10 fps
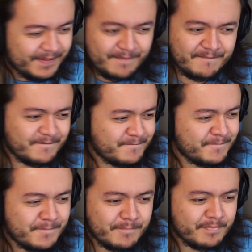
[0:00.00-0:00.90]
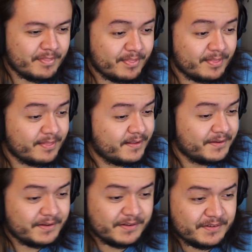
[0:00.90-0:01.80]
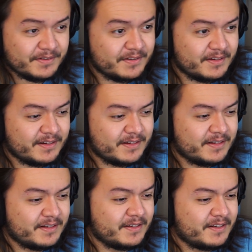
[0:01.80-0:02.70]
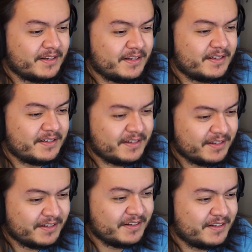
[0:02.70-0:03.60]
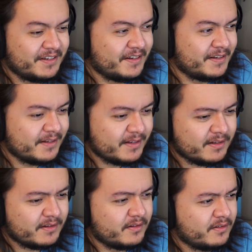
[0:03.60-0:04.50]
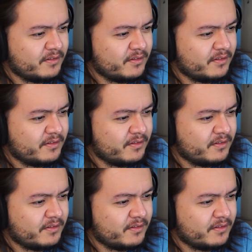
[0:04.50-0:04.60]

Nobody speaks.